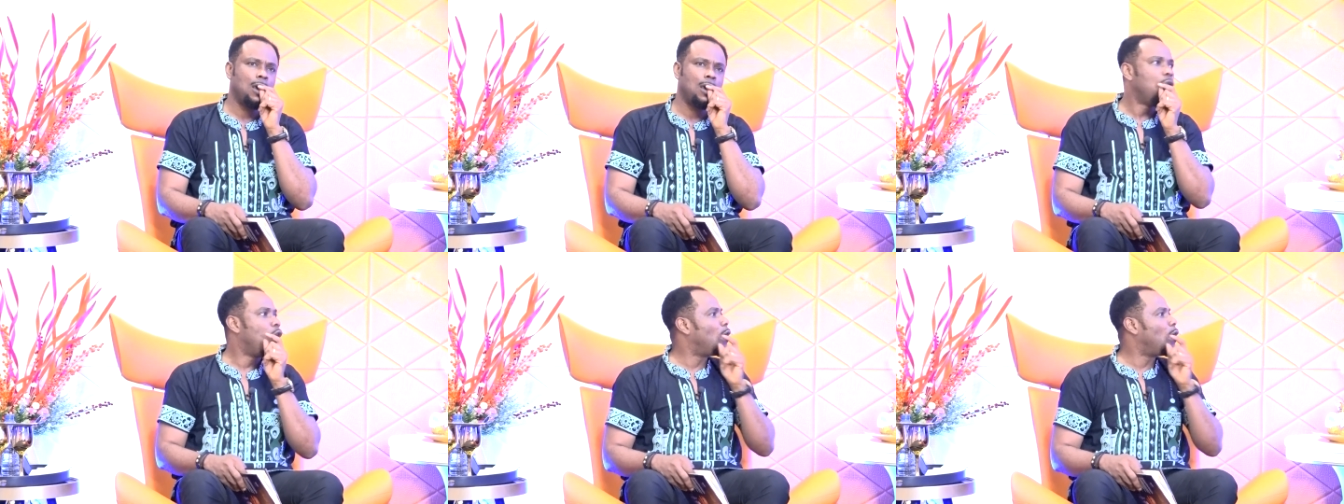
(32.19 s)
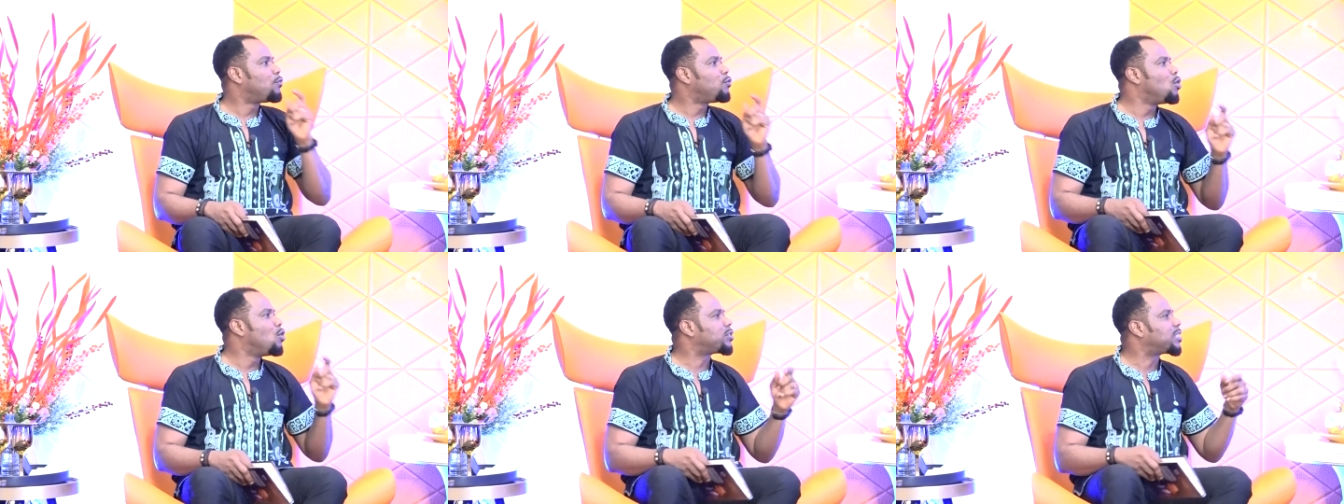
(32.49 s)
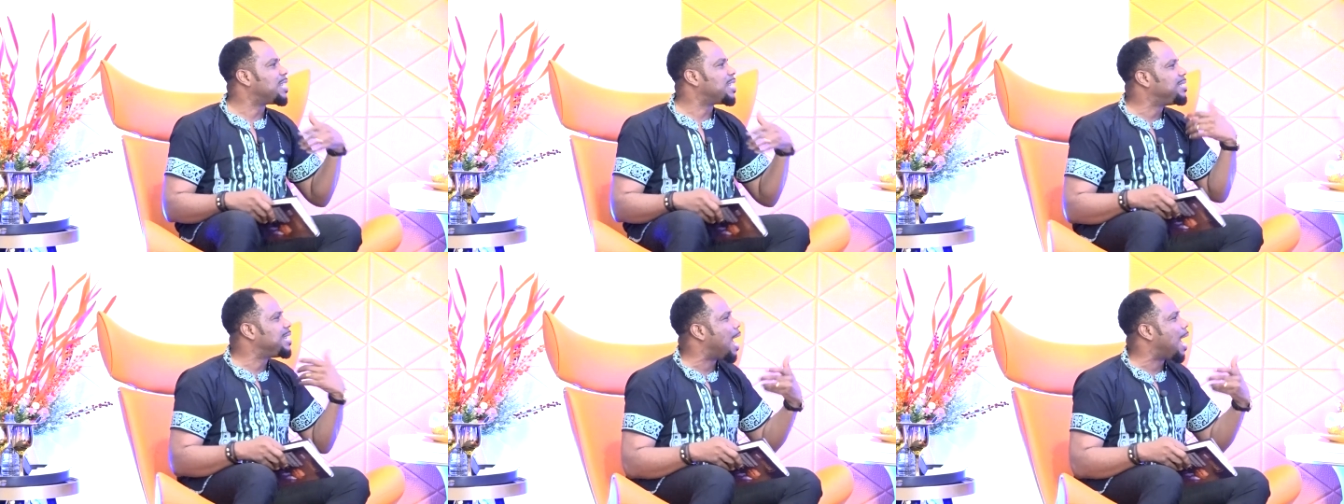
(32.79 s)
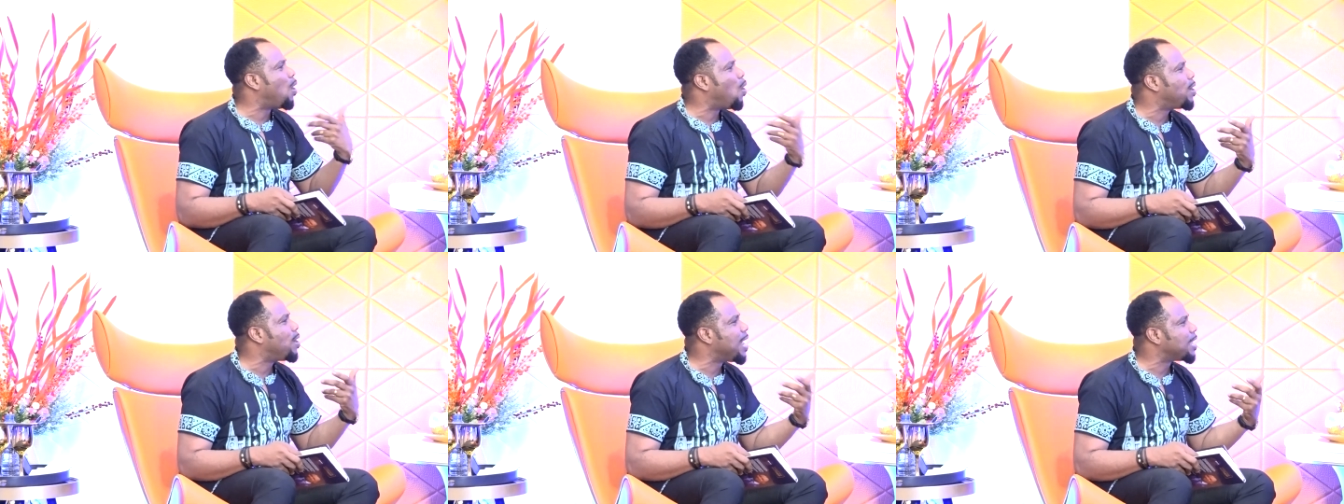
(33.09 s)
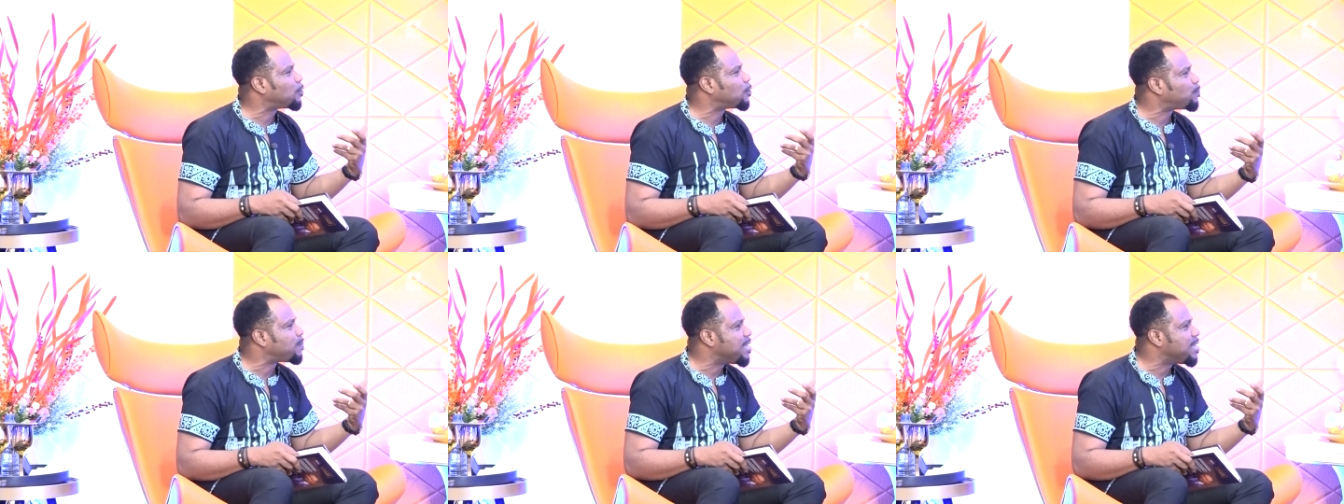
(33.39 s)
Of using their own
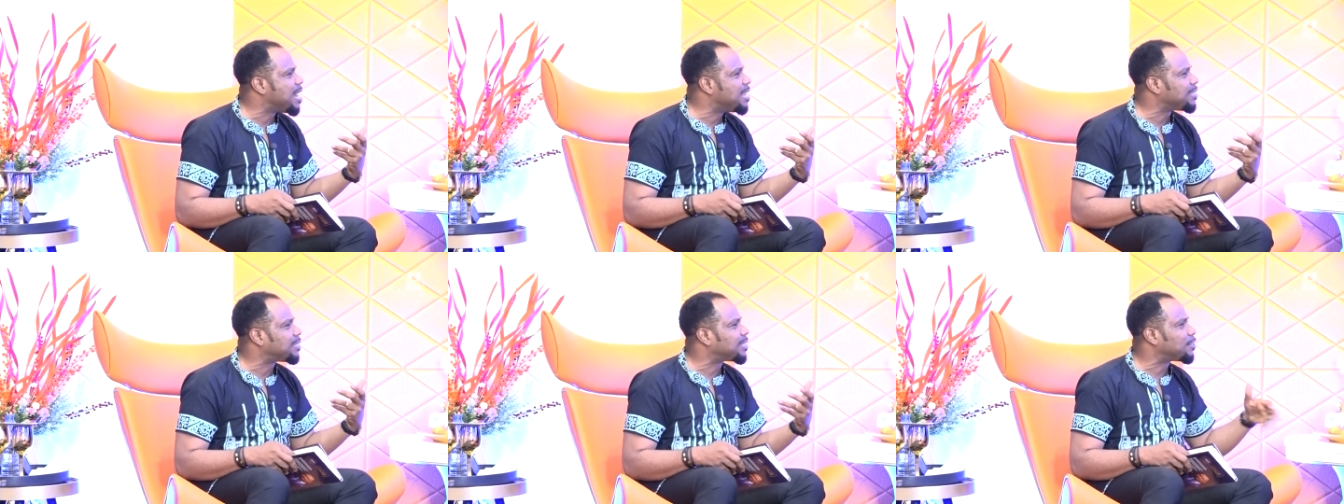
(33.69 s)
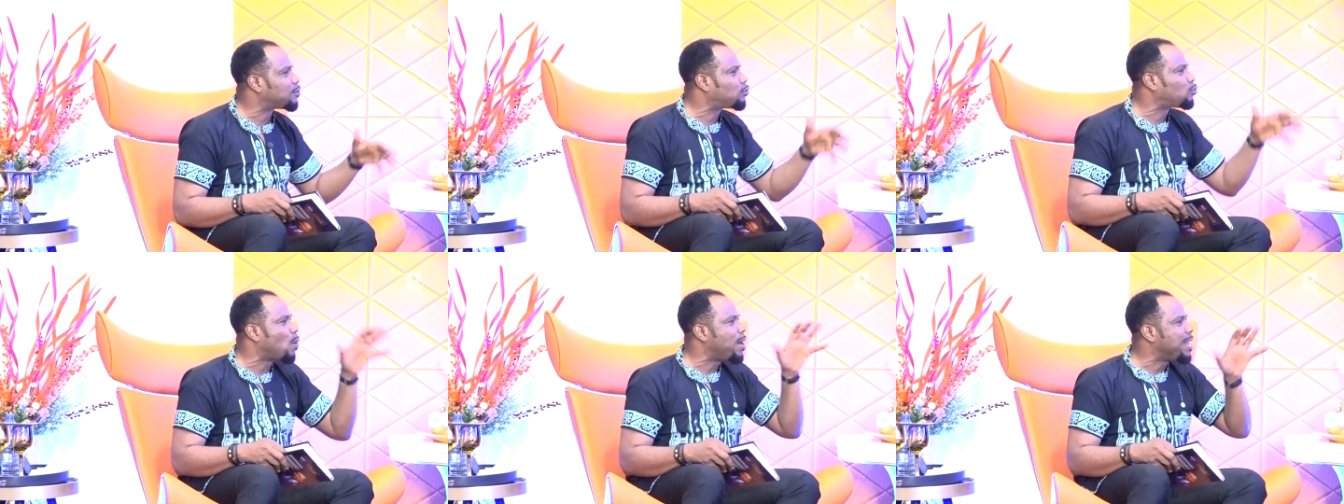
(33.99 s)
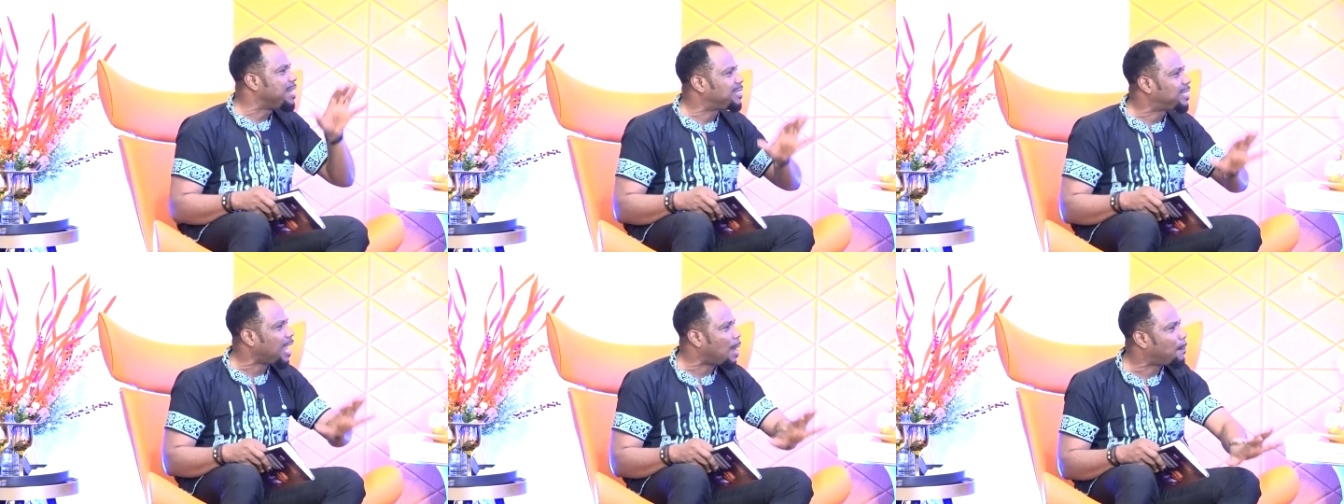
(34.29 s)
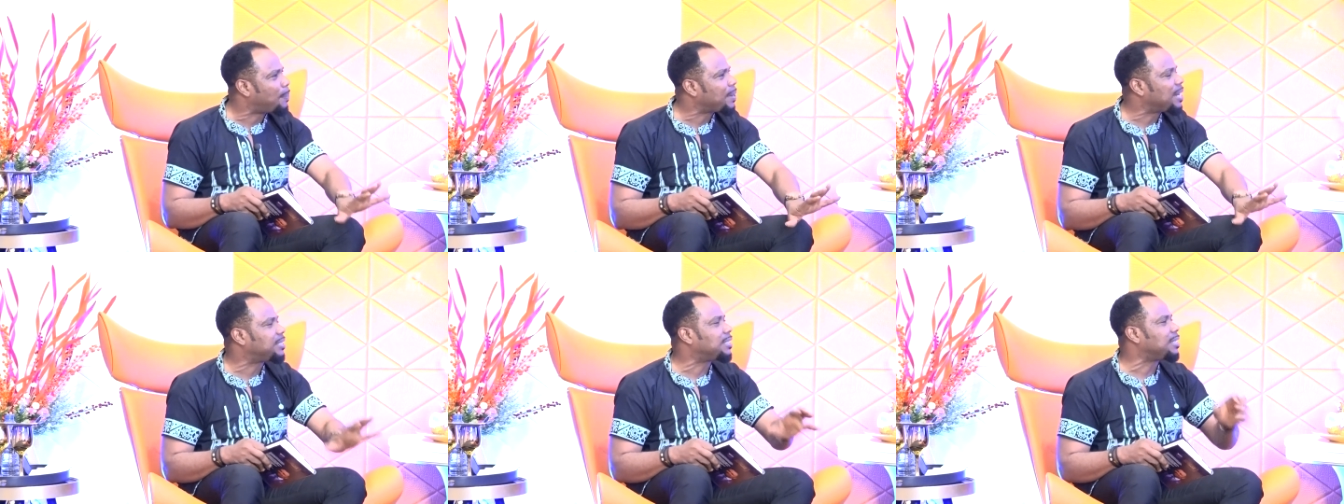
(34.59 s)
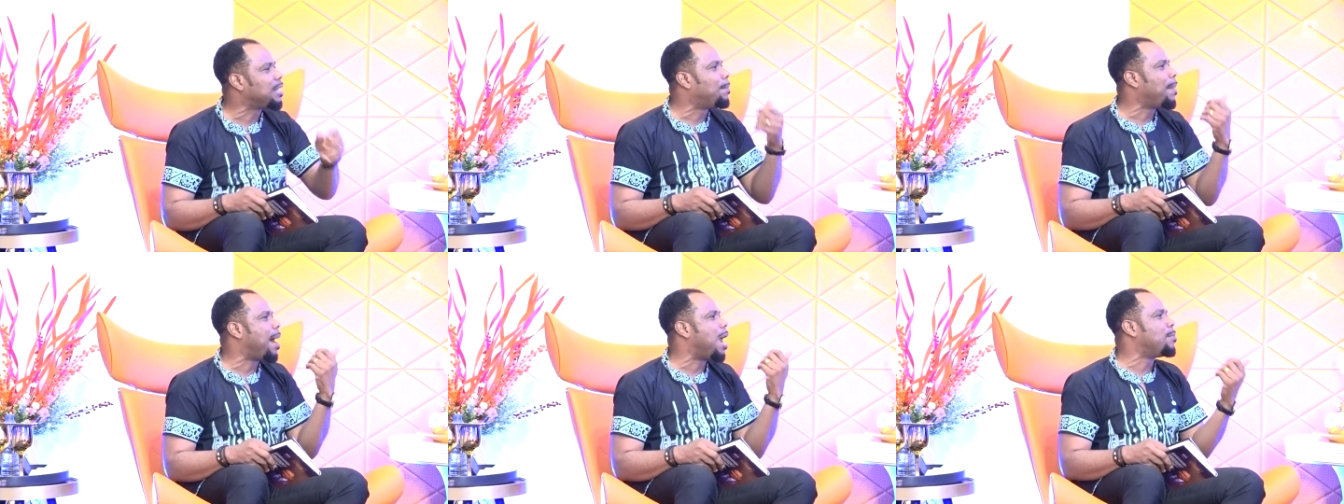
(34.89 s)
experiences to interpret the
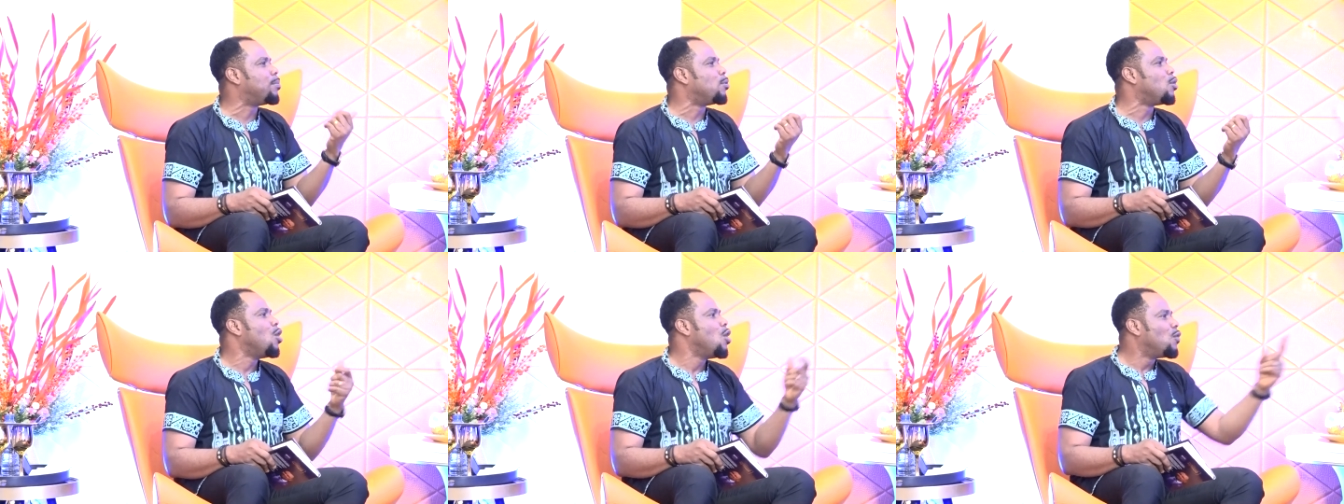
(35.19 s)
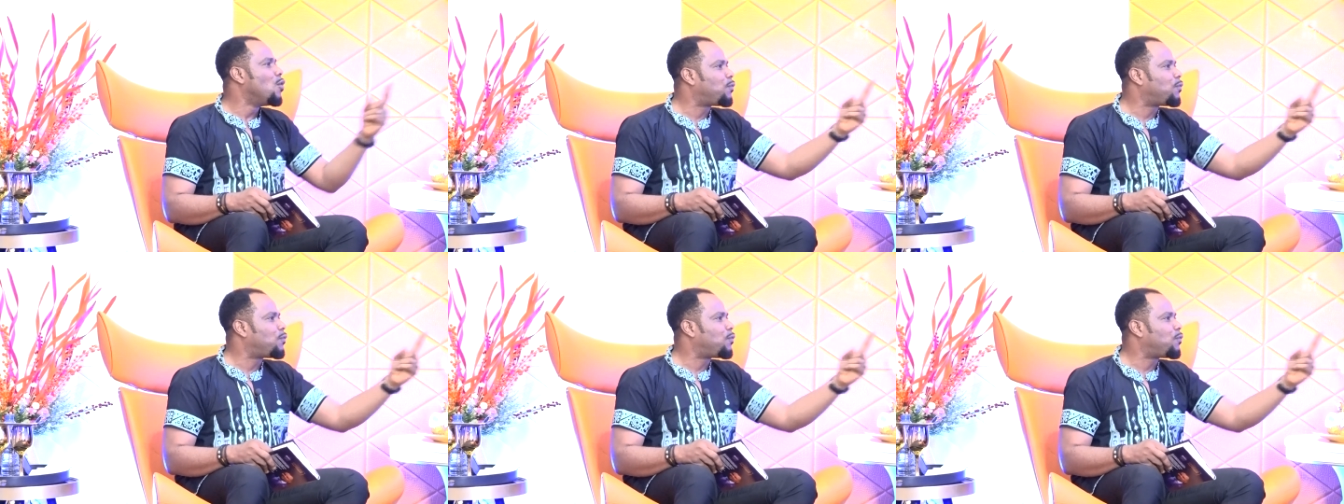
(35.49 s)
Bible. Mm.